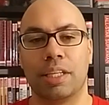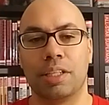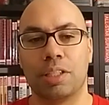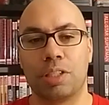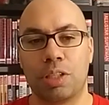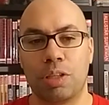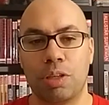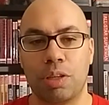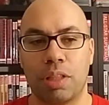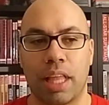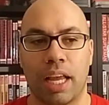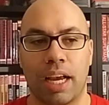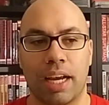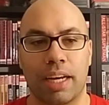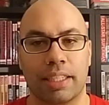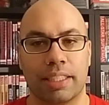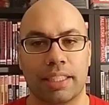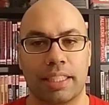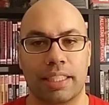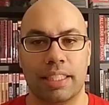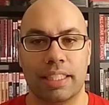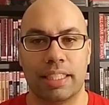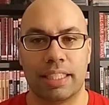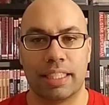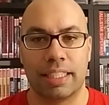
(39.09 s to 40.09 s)

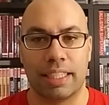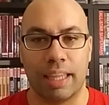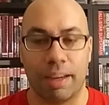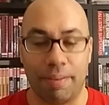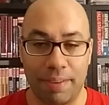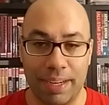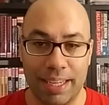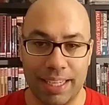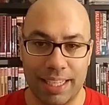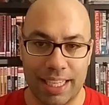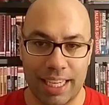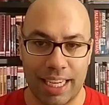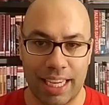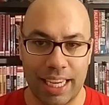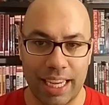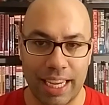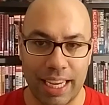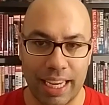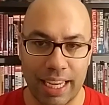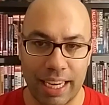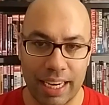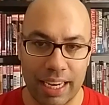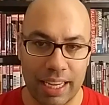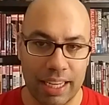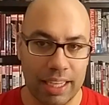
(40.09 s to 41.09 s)

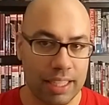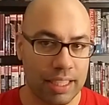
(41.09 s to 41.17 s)
2017.